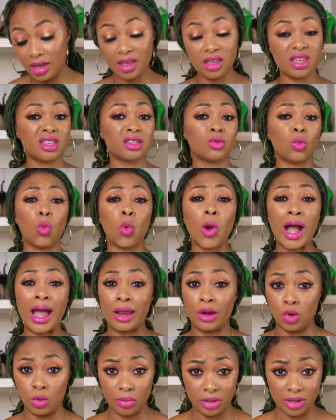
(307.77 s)
It is
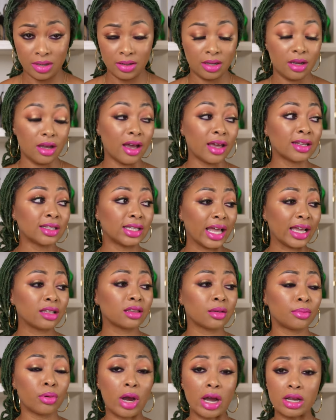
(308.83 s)
wide open. Unlike
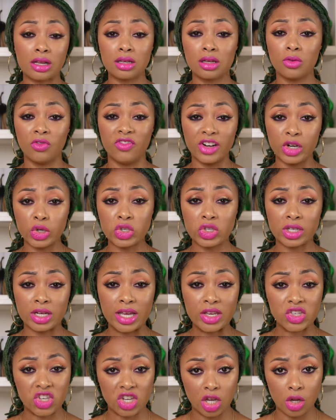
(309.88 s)
the Prada version
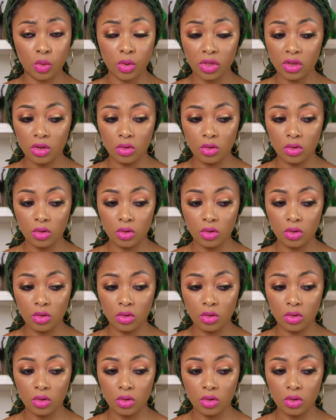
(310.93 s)
I shared with